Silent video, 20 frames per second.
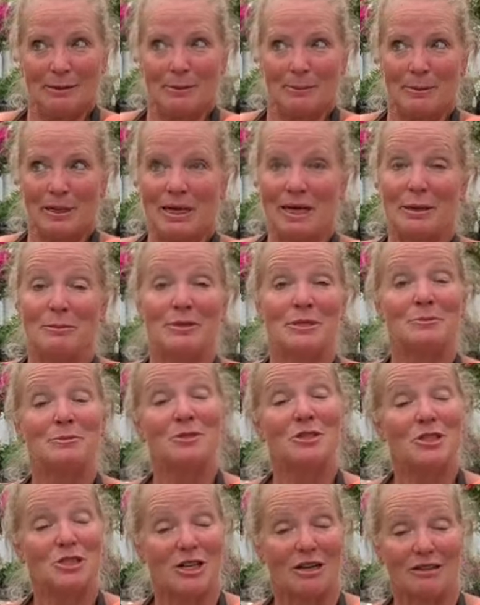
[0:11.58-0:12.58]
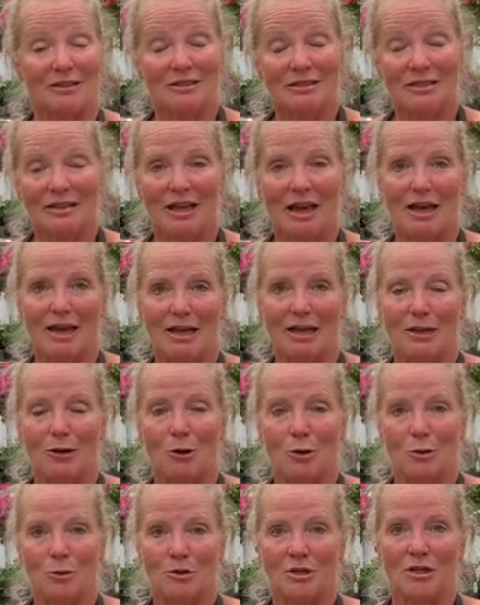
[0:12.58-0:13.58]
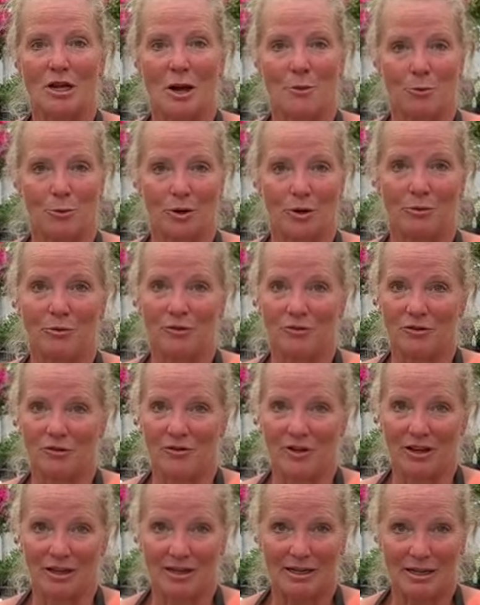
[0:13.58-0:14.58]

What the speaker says: My name is Michelle. I own and operate River Valley